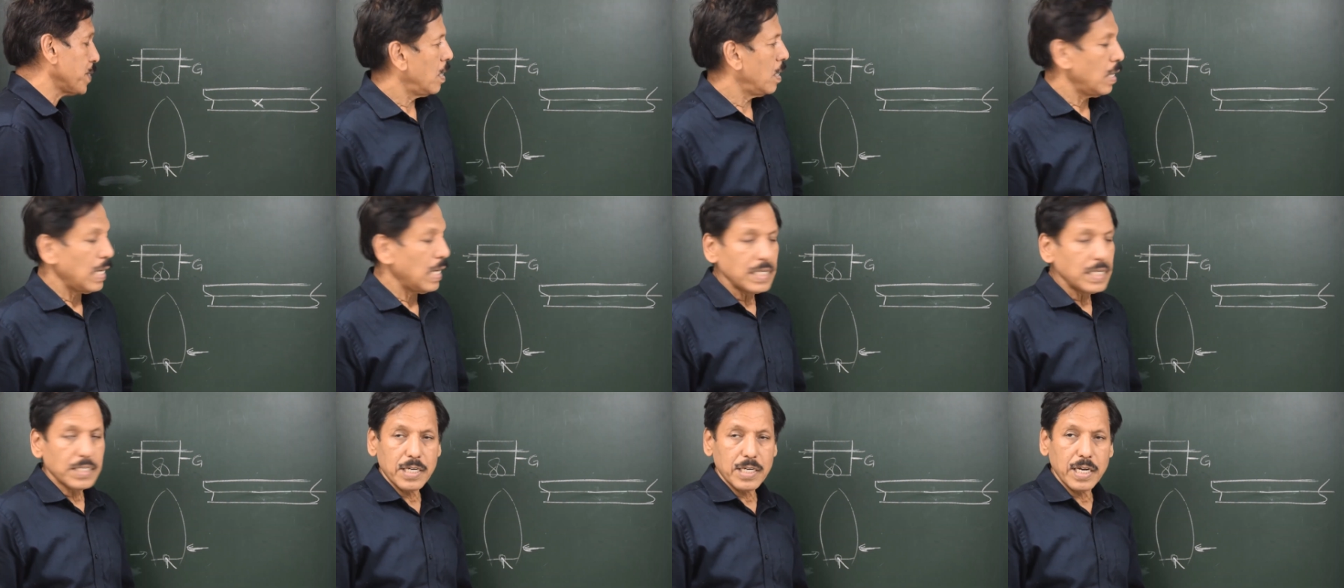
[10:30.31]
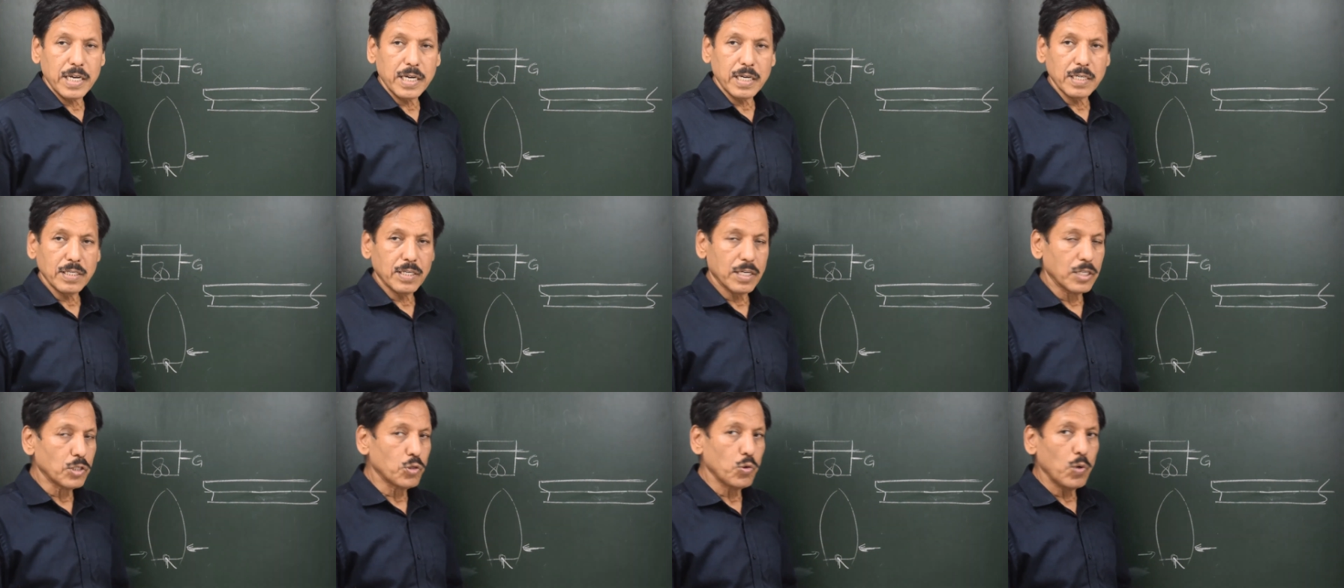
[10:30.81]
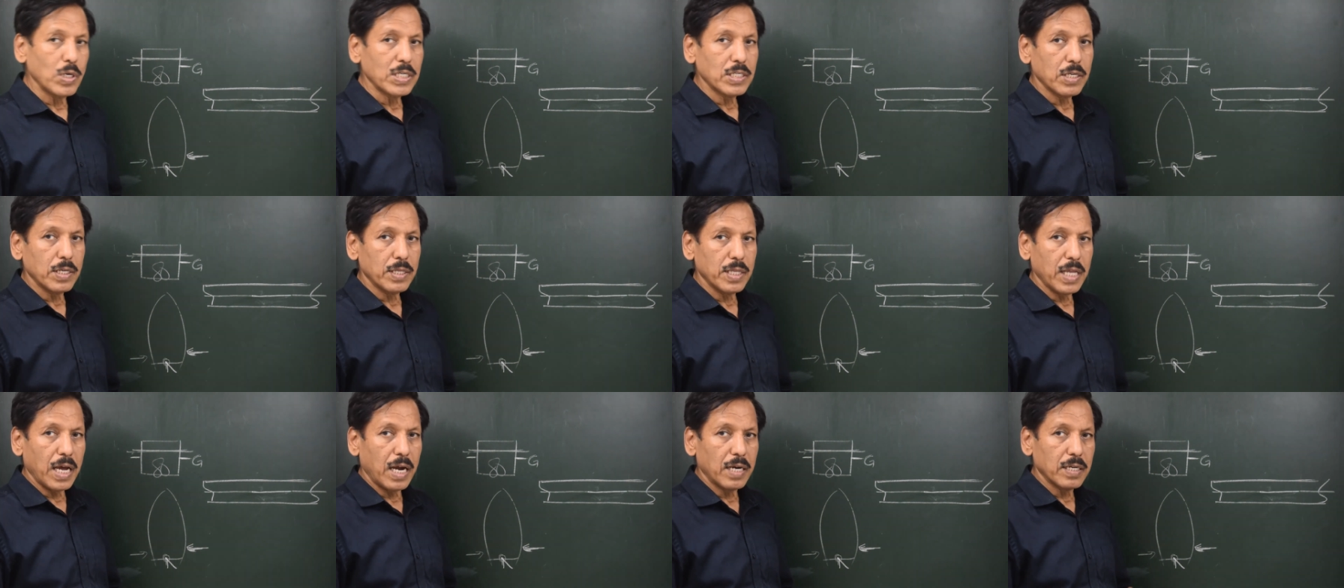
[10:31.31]
Let's take a
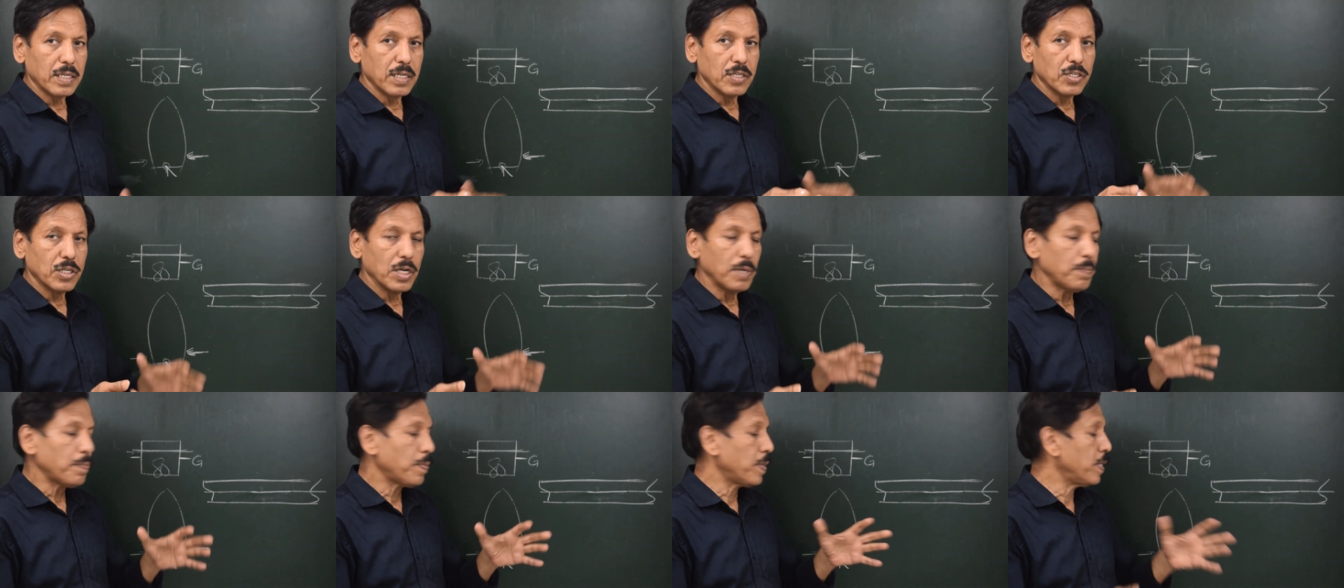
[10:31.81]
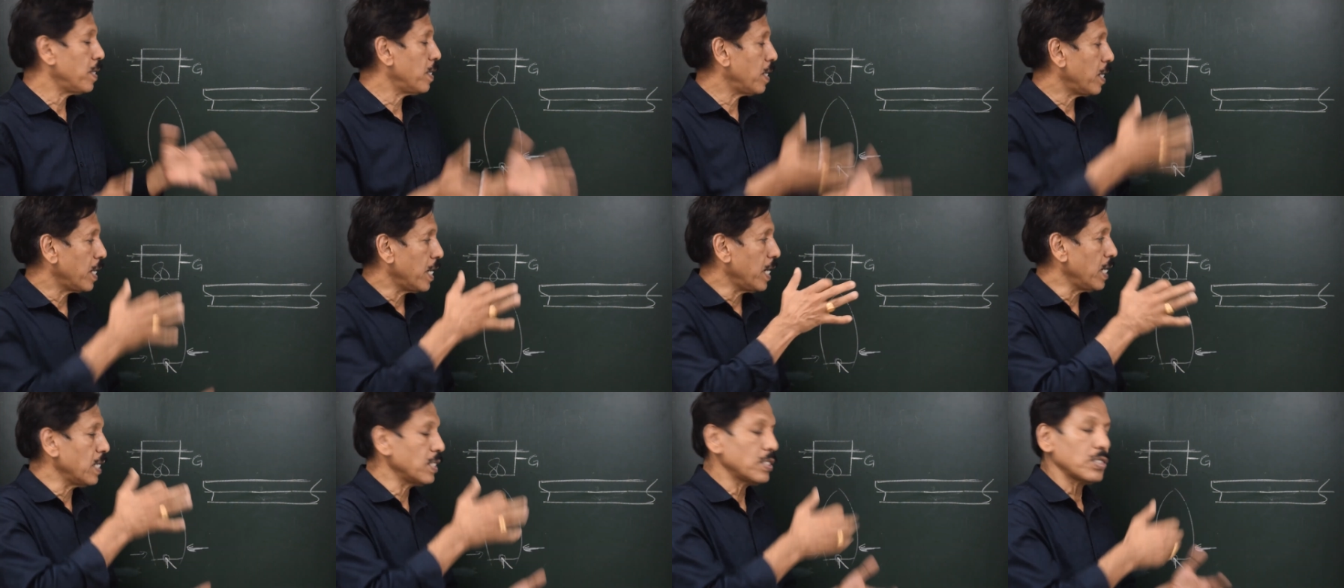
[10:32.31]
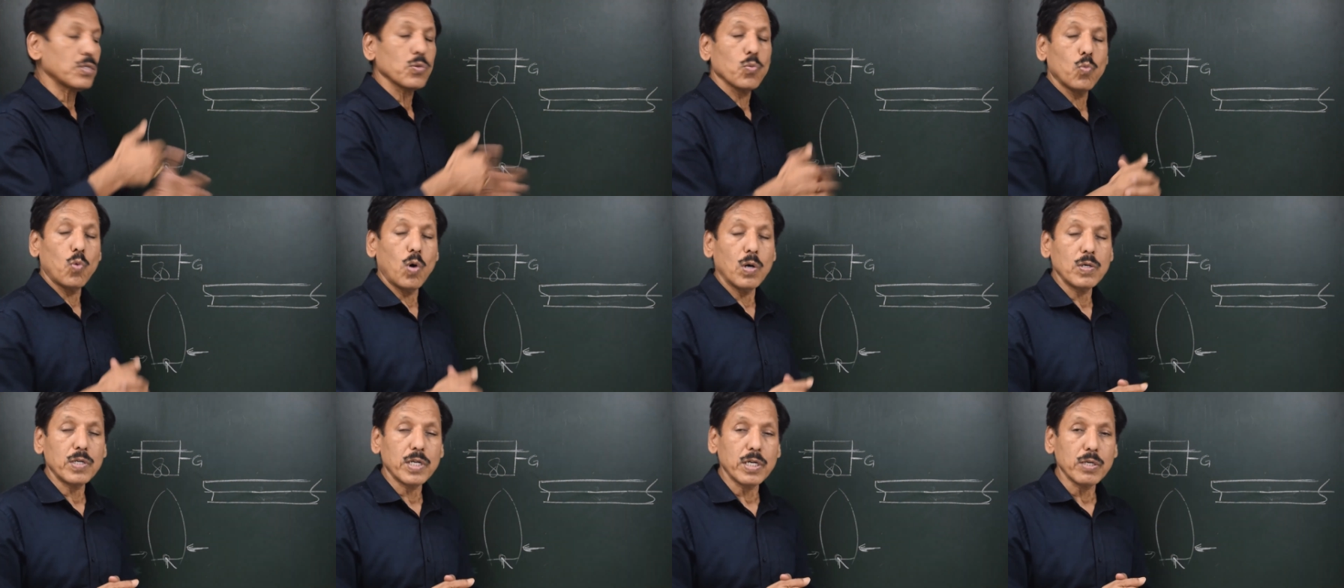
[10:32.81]
situation that the ship is
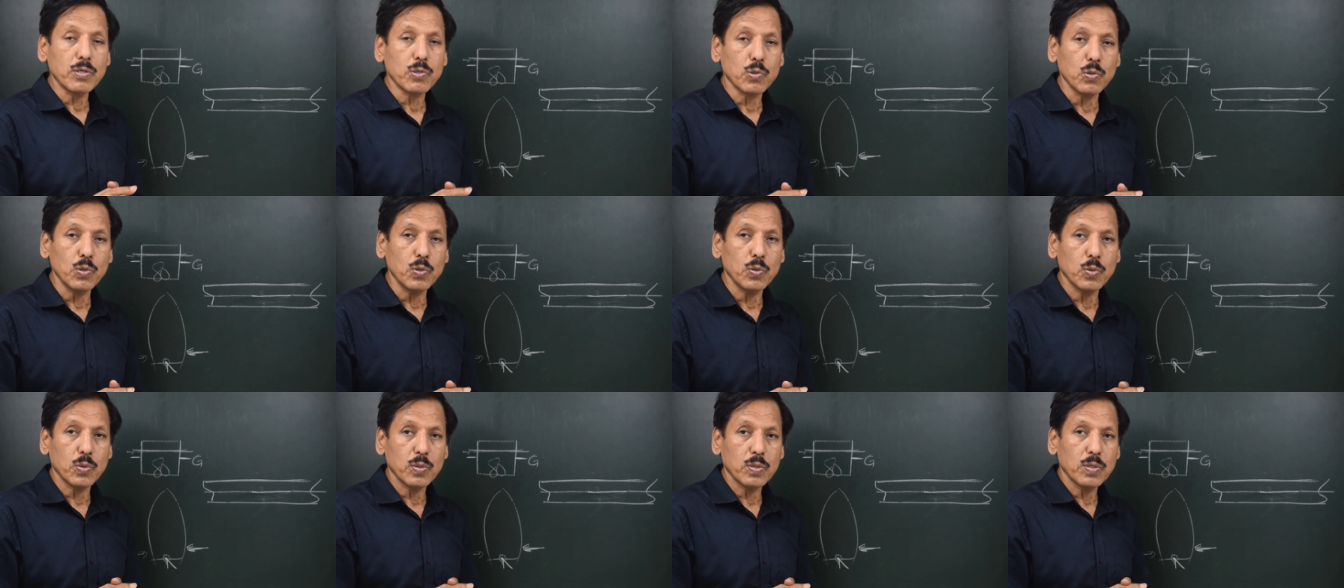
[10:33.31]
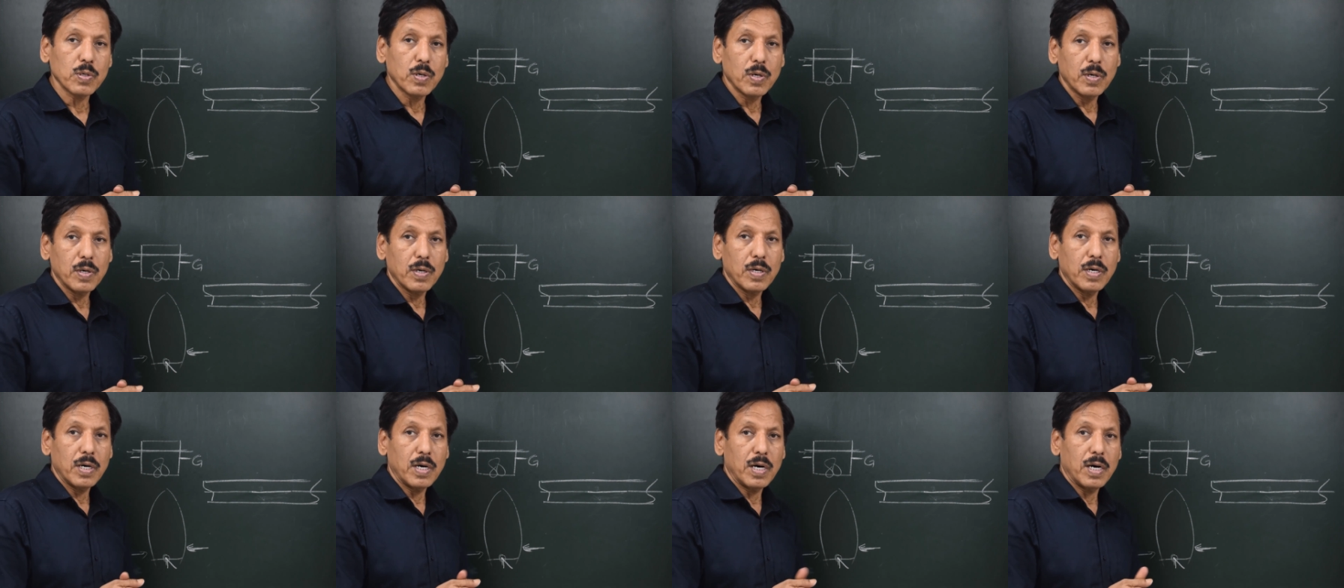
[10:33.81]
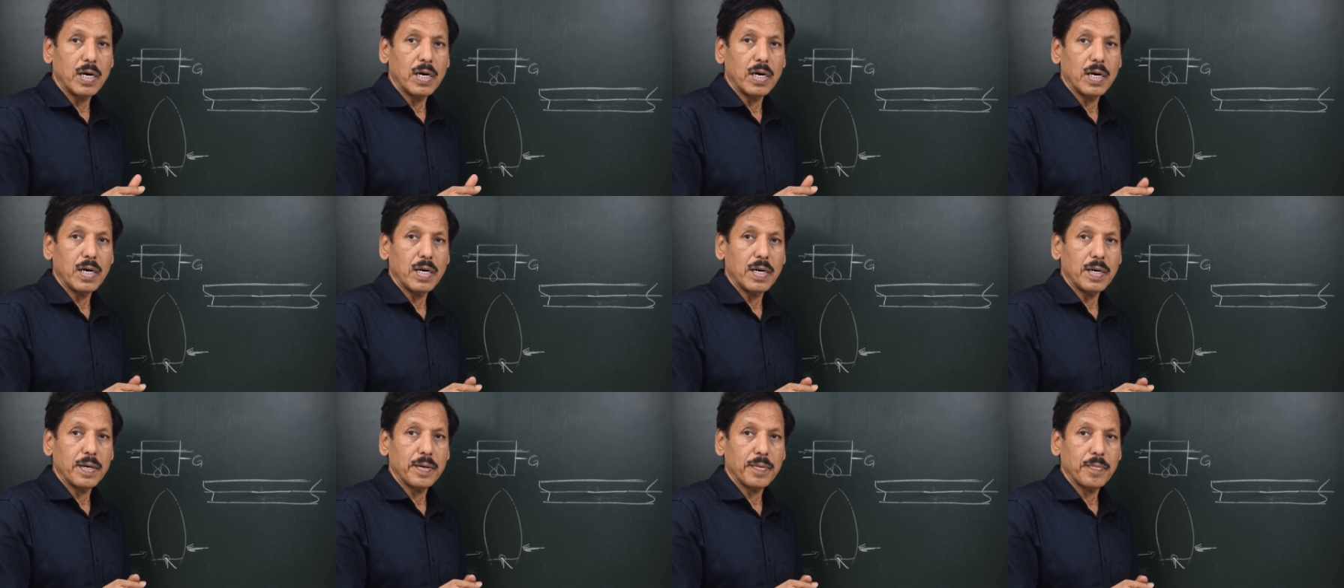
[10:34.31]
wanting to
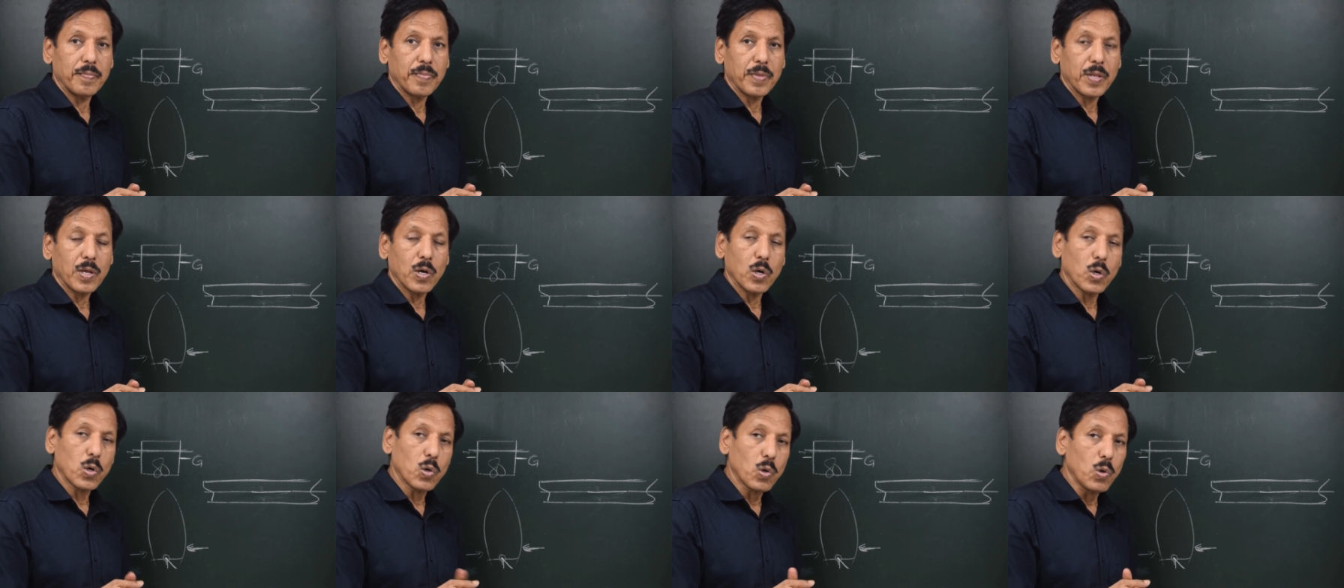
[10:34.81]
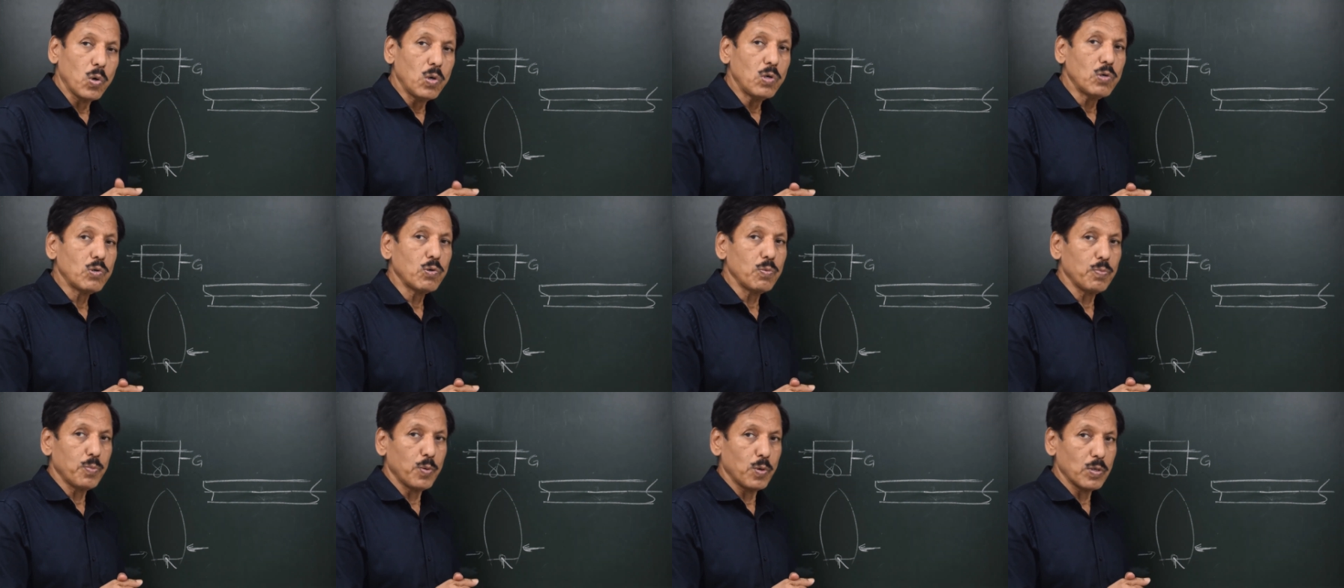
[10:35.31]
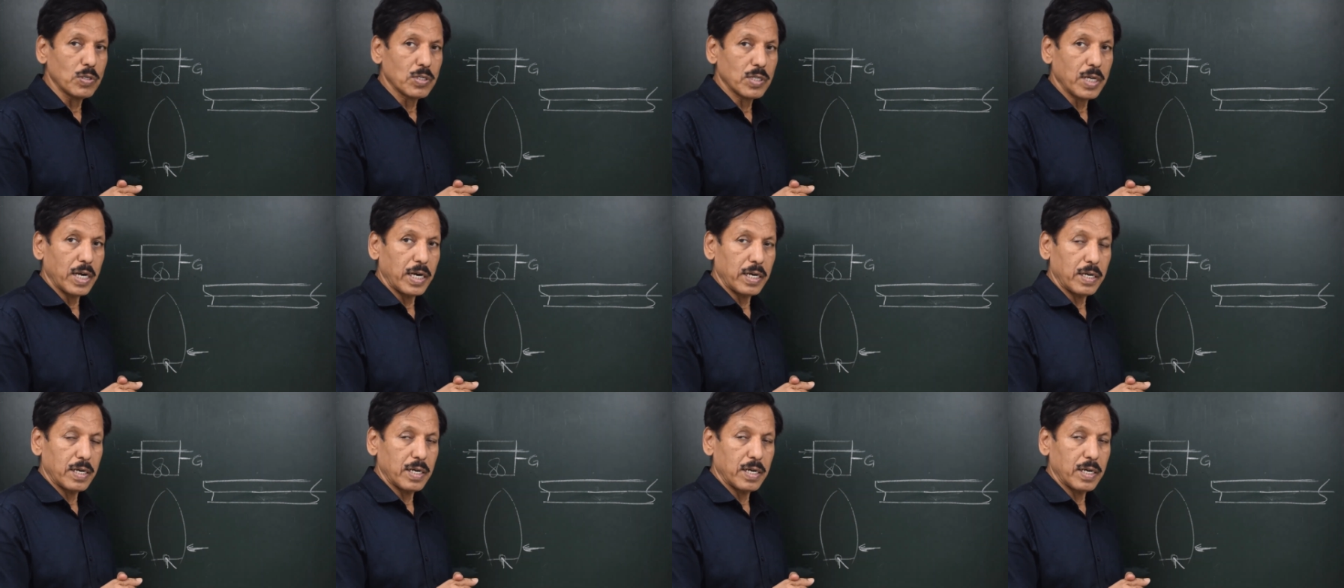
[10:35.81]
uh, roll to port side.